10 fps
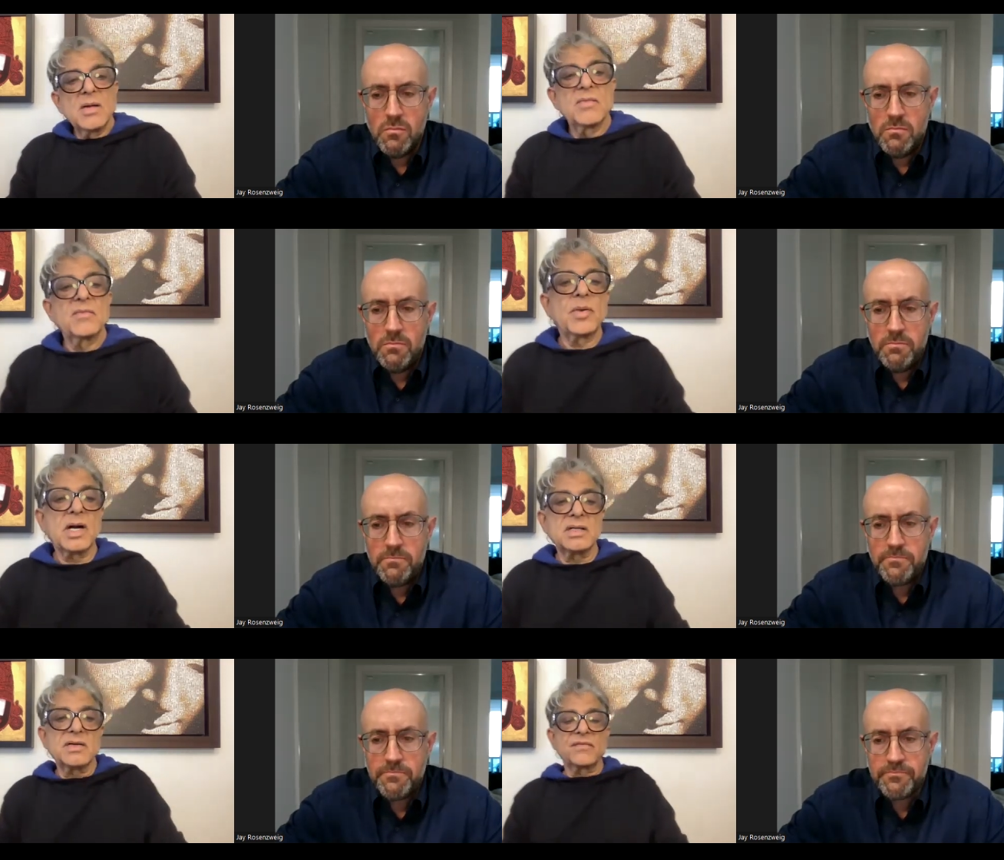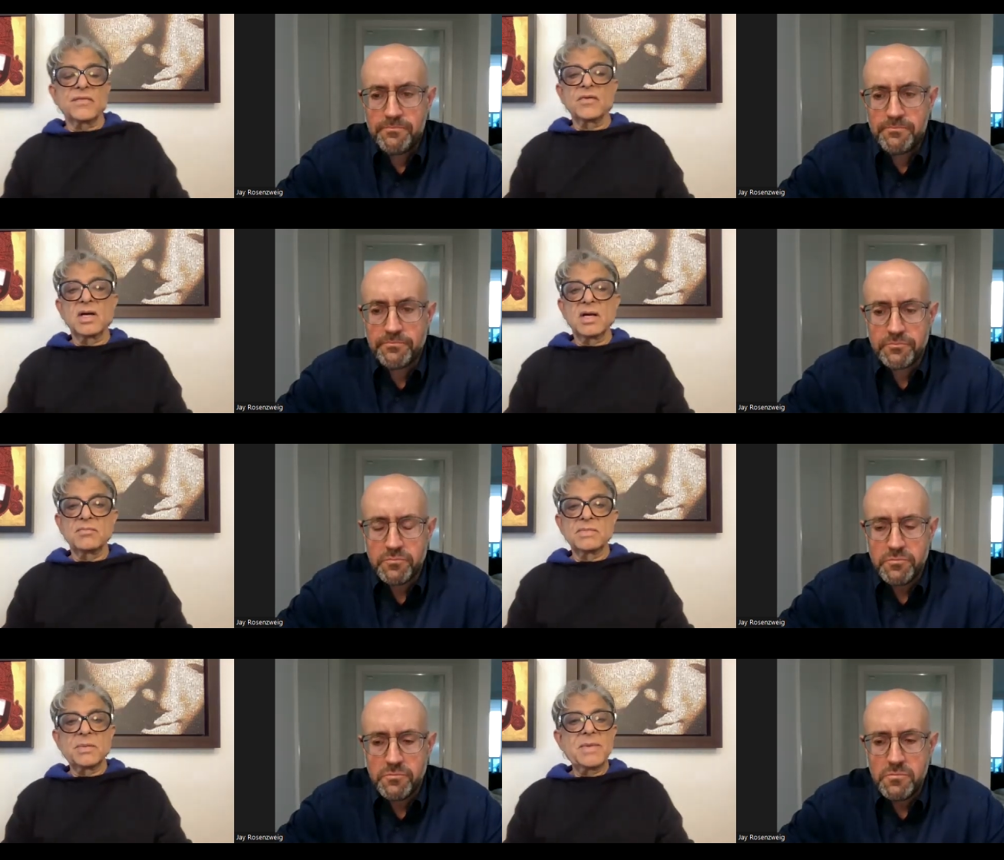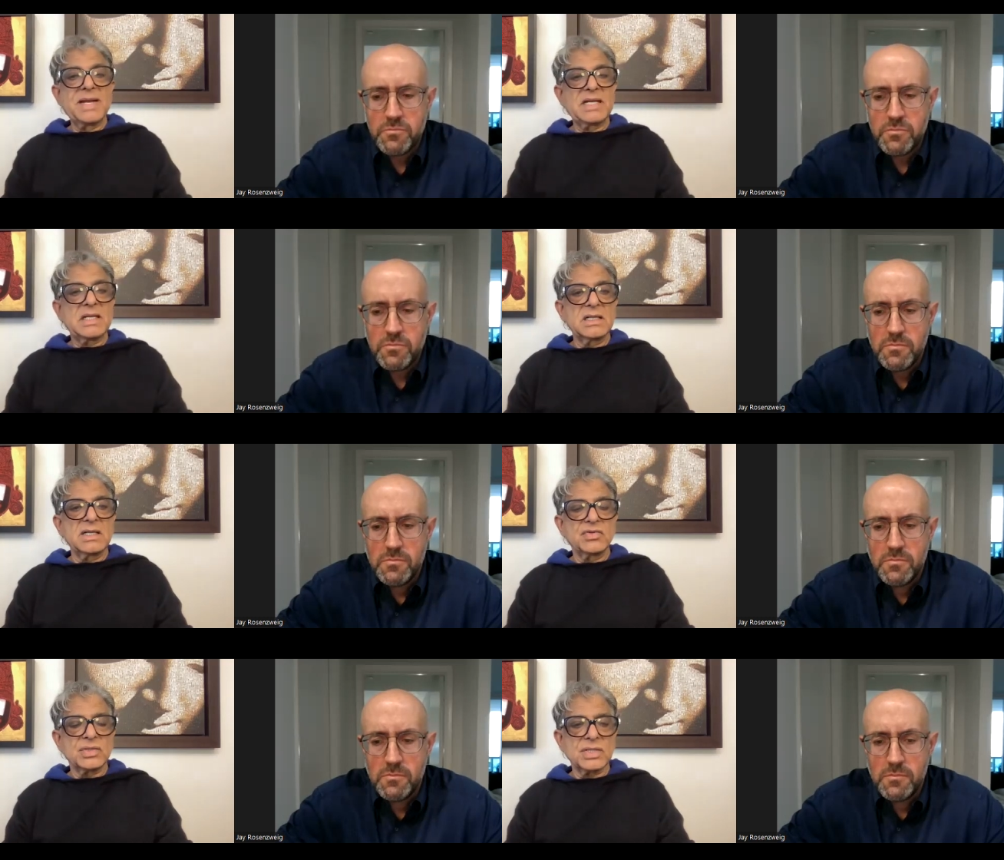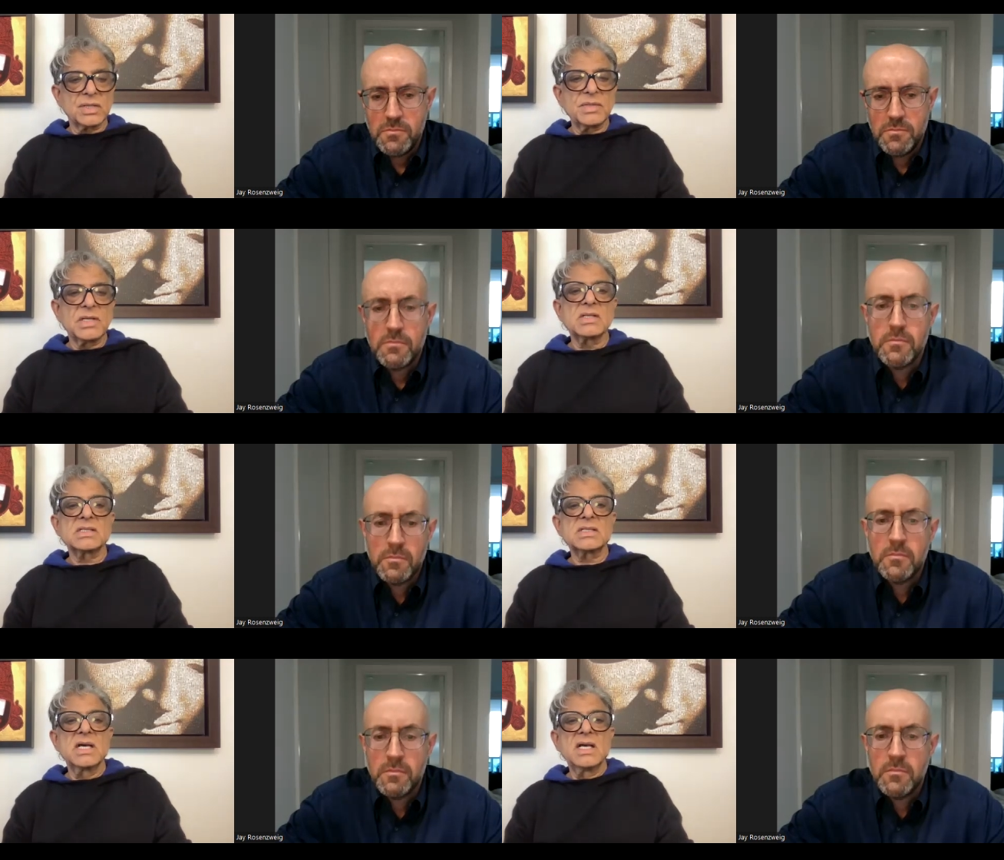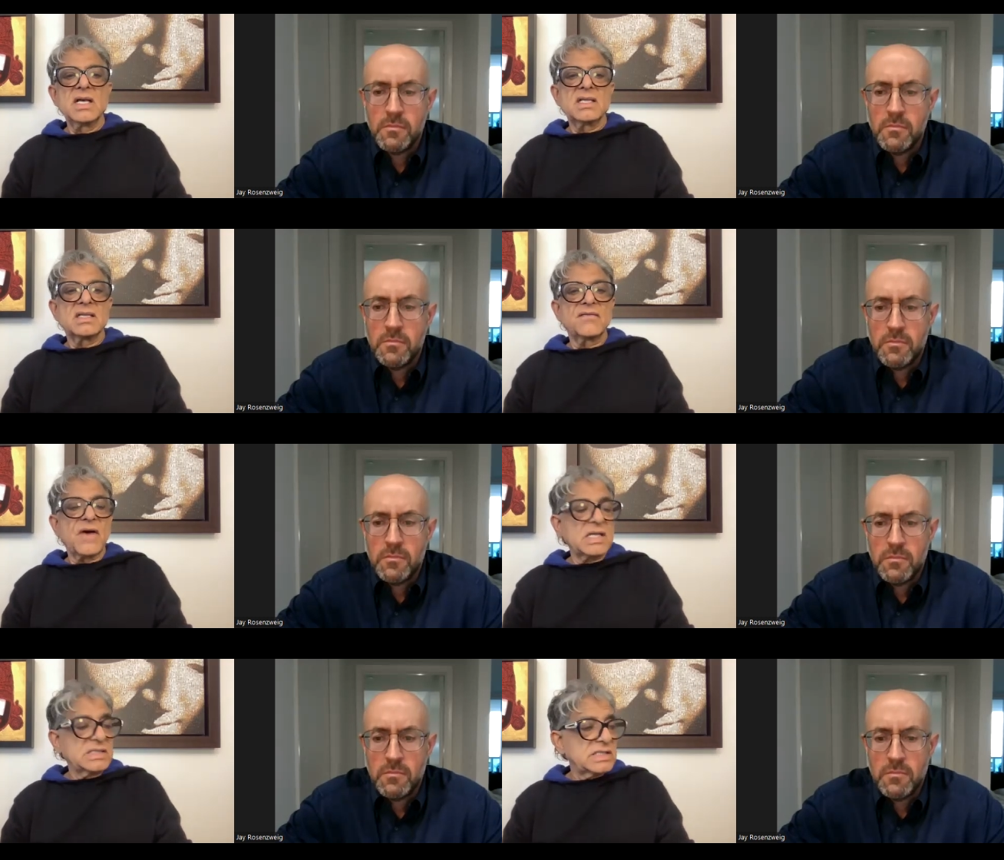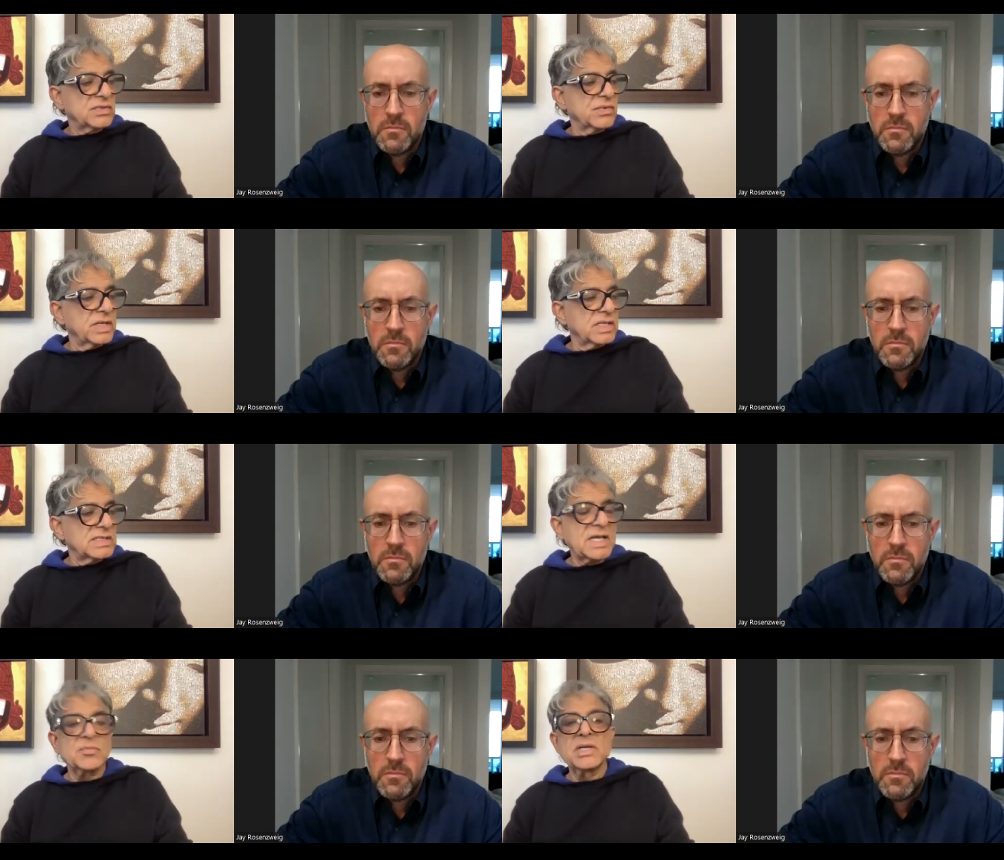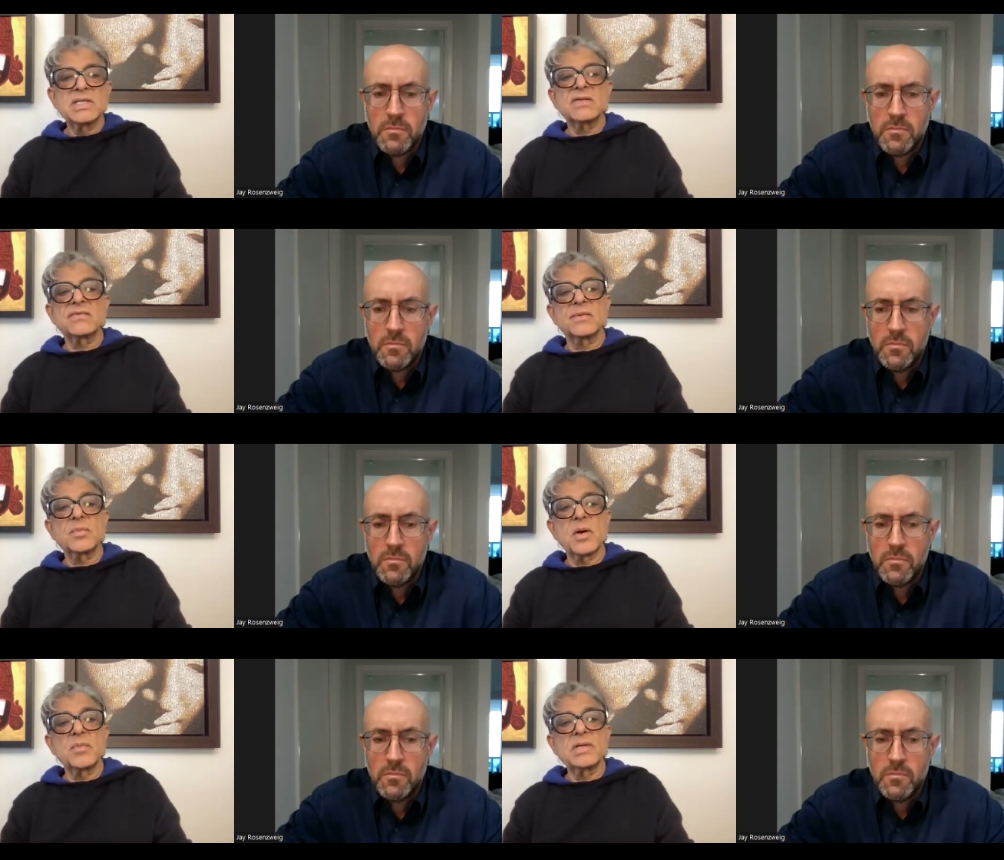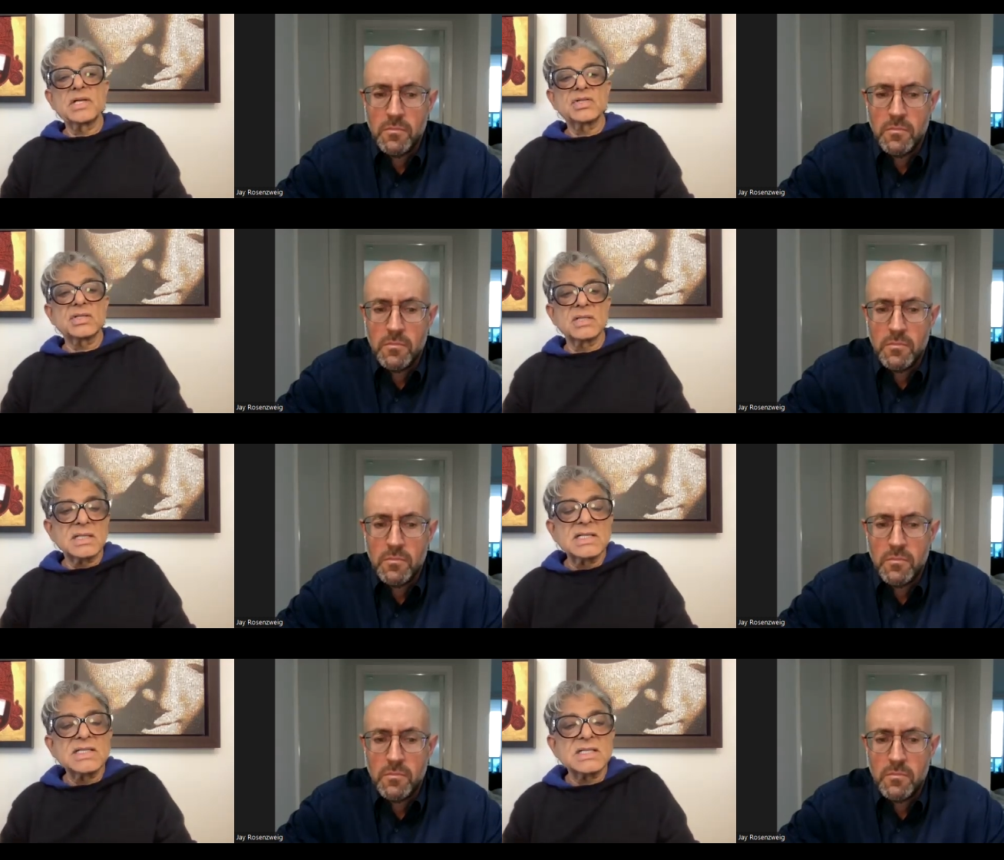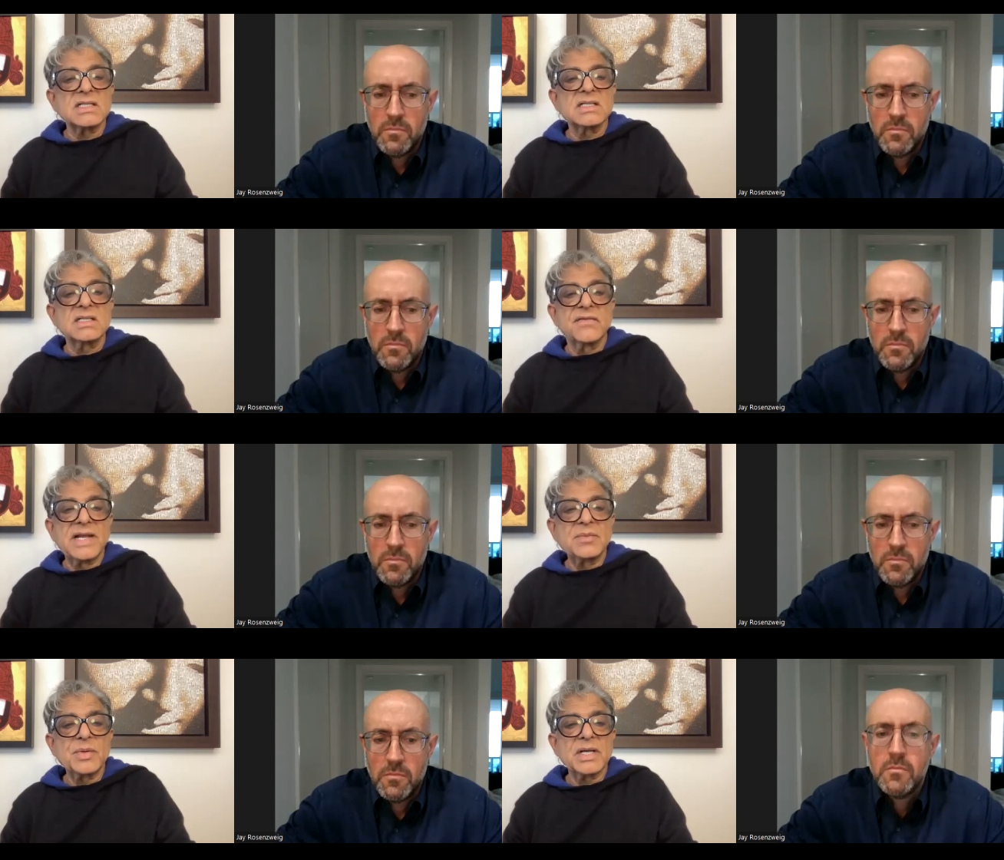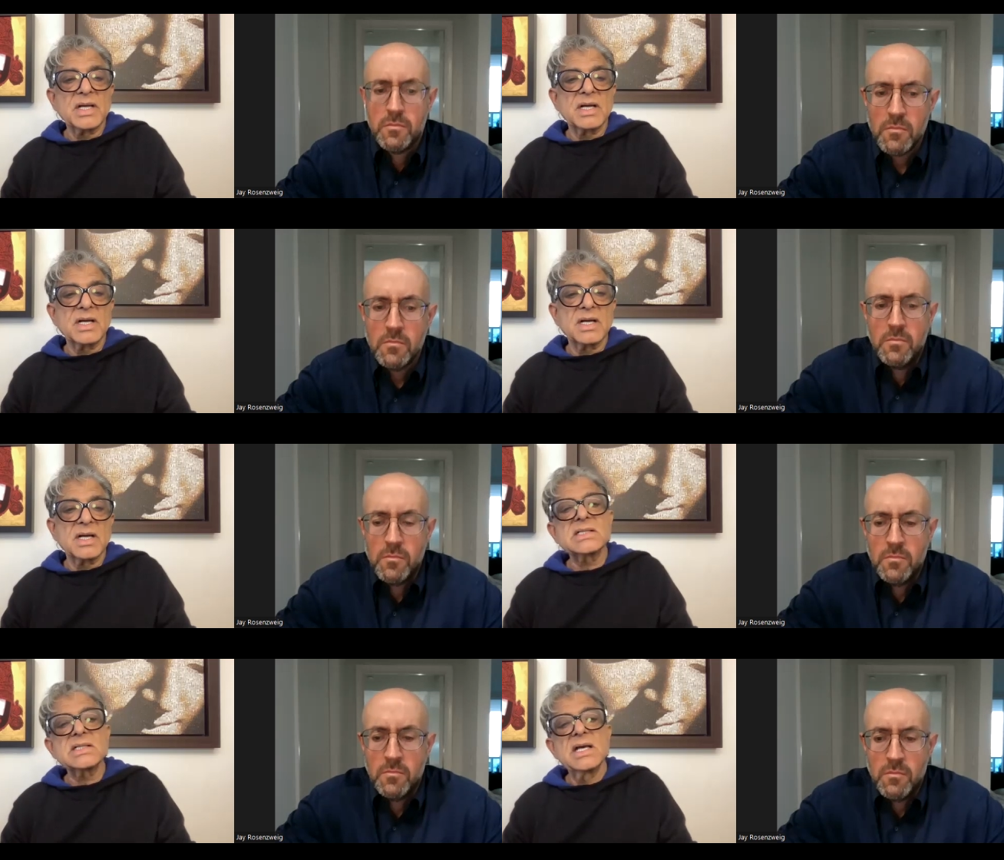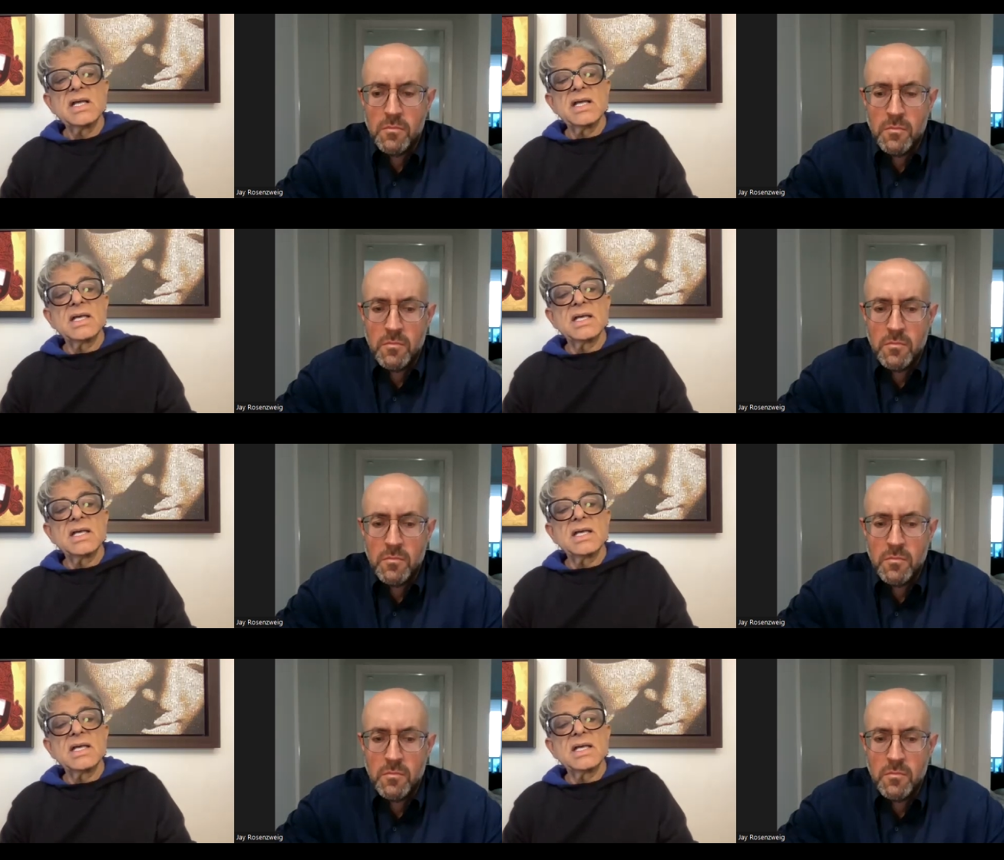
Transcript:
Speaker 1: part of um, the medical literature because the fastest growing segment of the population, at least in developing countries,